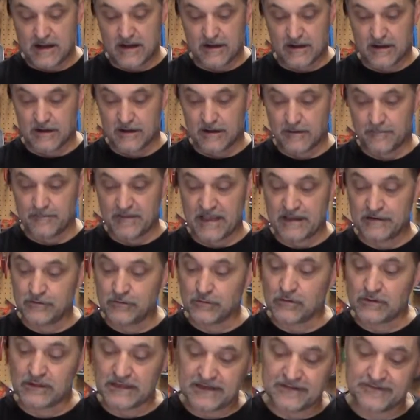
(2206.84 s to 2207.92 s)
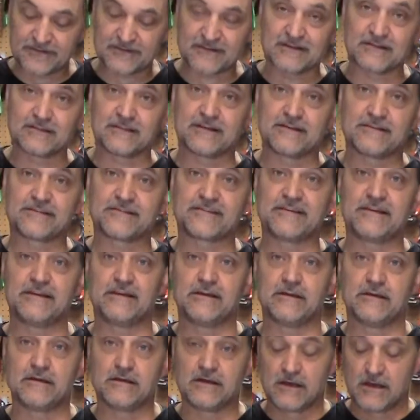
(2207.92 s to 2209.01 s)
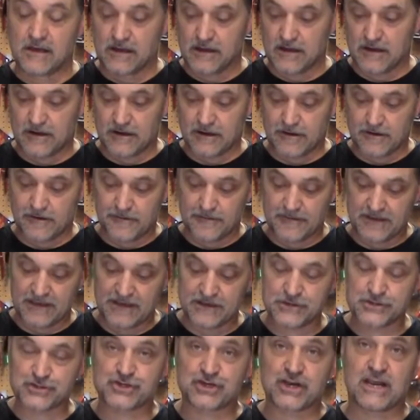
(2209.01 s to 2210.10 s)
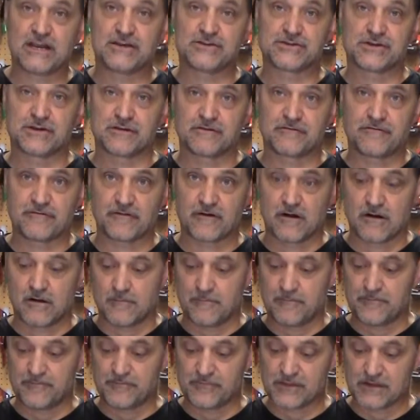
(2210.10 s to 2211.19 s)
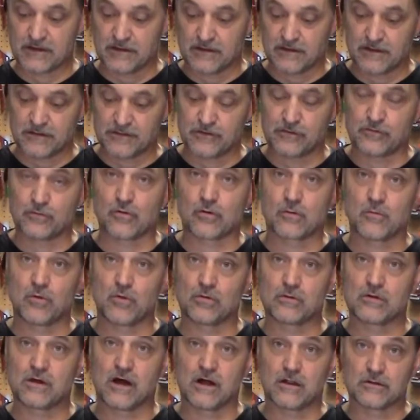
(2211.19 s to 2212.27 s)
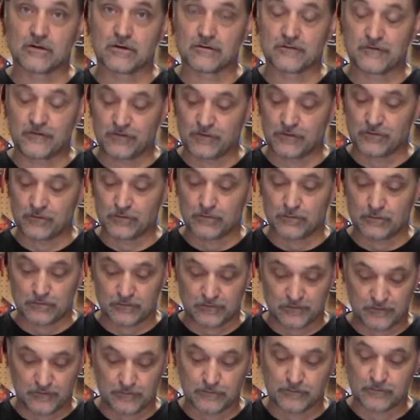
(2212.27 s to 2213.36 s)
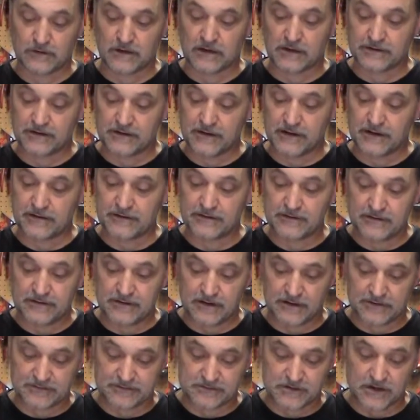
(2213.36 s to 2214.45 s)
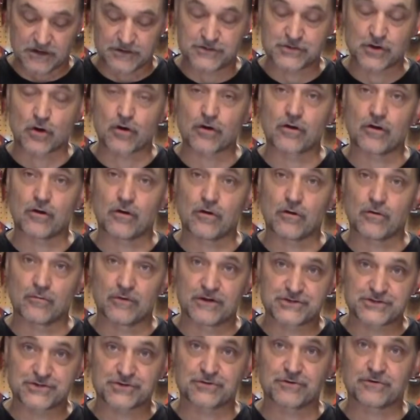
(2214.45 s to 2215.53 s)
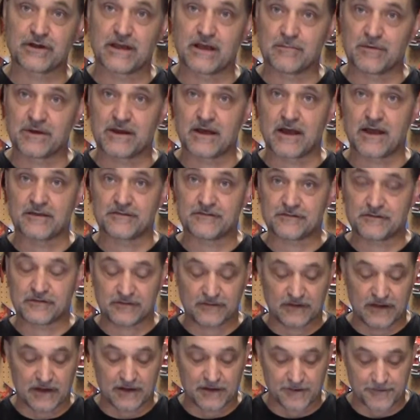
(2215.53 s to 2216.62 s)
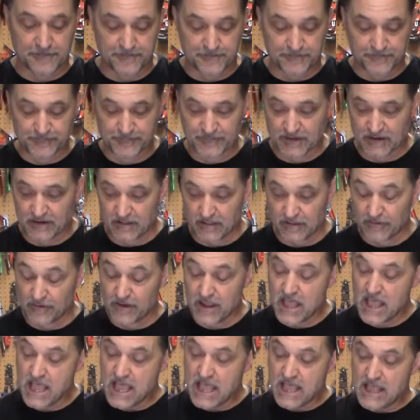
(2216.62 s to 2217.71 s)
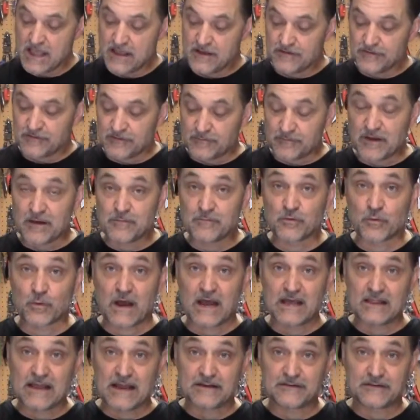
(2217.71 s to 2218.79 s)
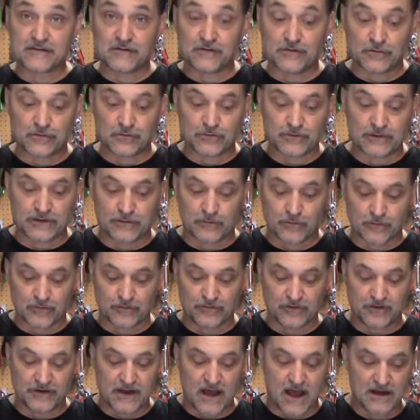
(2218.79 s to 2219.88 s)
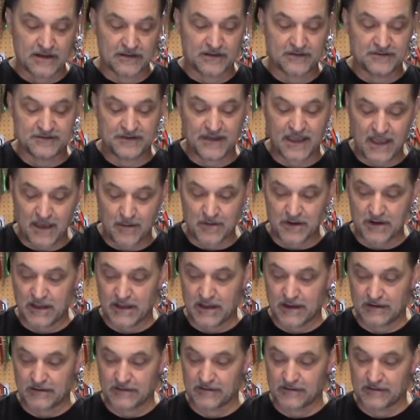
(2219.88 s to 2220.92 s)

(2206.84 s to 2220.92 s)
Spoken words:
and you will instantly see it changing from the normal color to a darker, richer, ebonized color. Sometimes what I like to do in order to not contaminate